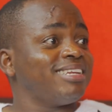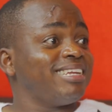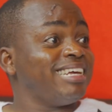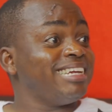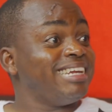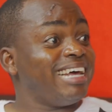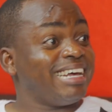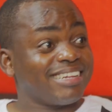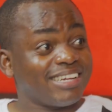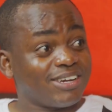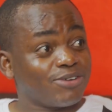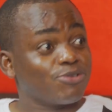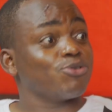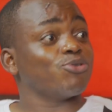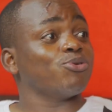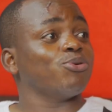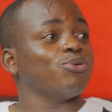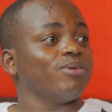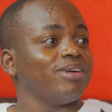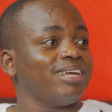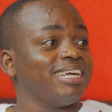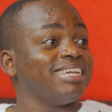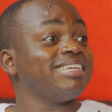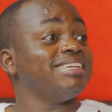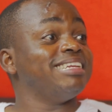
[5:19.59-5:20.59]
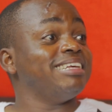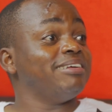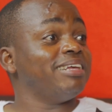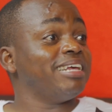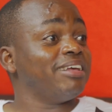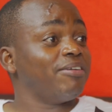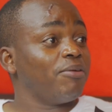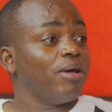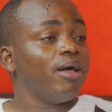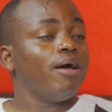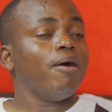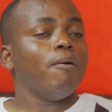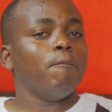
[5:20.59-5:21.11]
It doesn't grow.
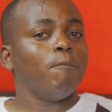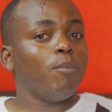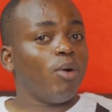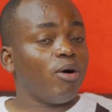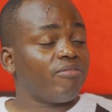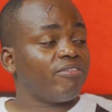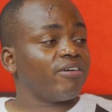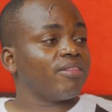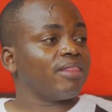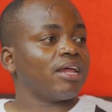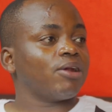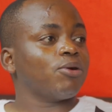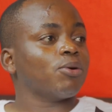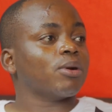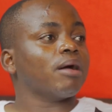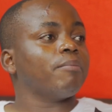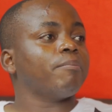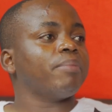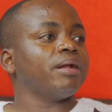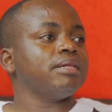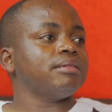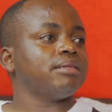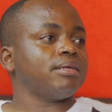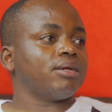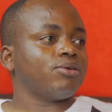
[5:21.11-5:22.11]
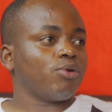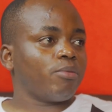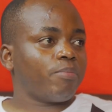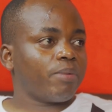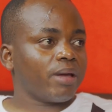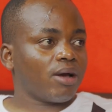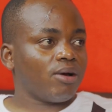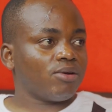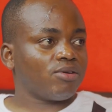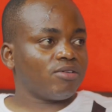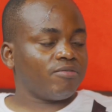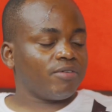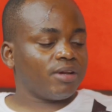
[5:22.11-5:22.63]
More often than not, companies are dropping
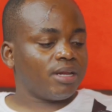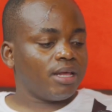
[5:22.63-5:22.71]
out of it.